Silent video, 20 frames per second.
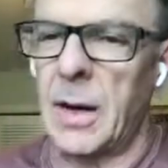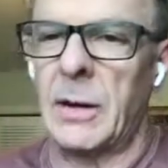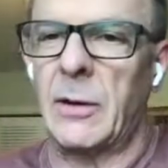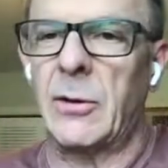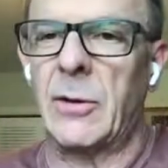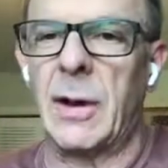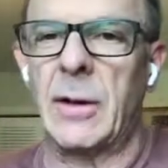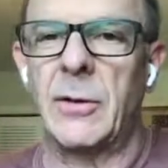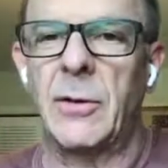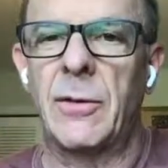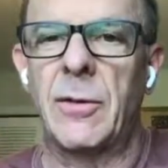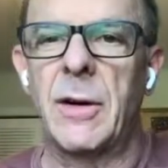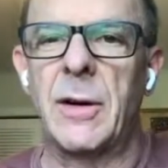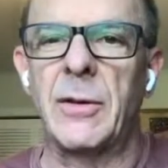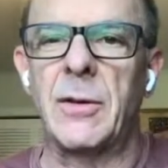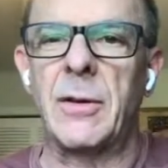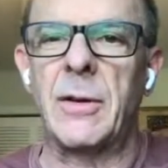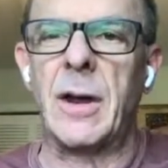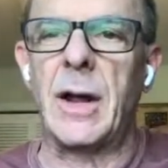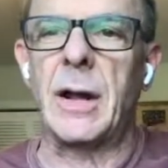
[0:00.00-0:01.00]
make sense that
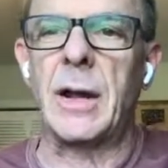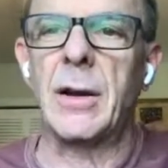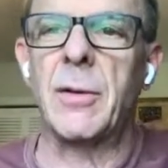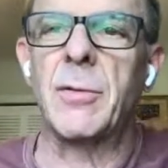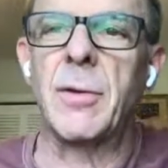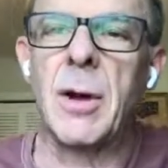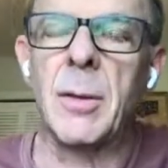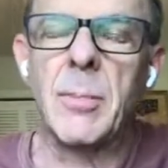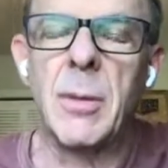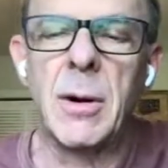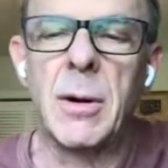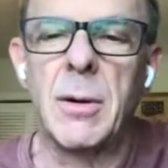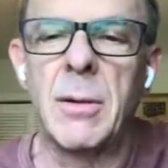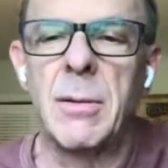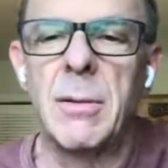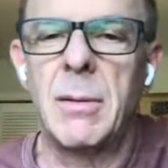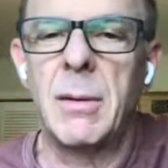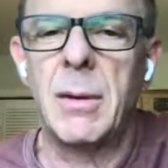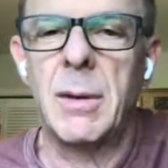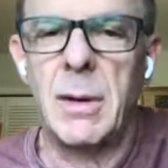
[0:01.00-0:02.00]
it's a negative number?
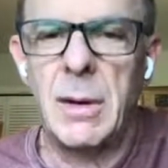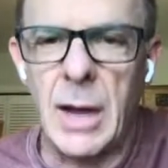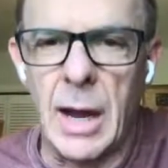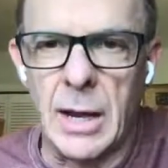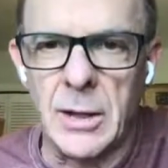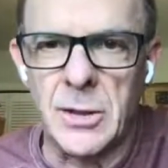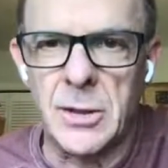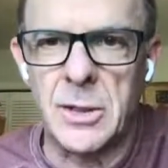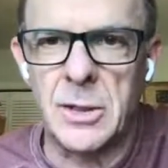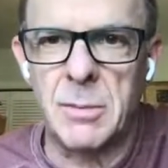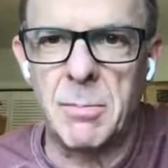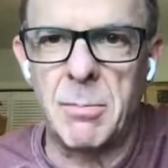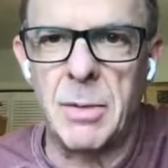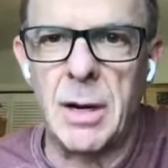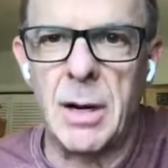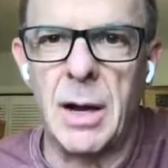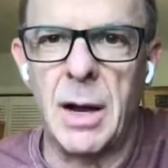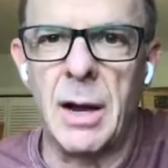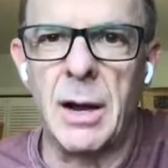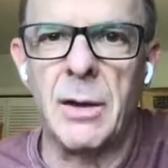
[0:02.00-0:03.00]
Yes,
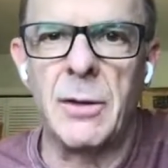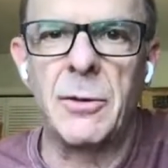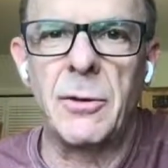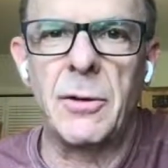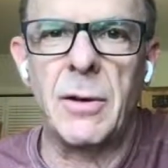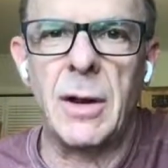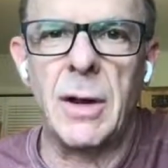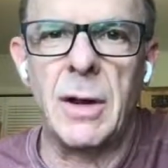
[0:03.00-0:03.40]
because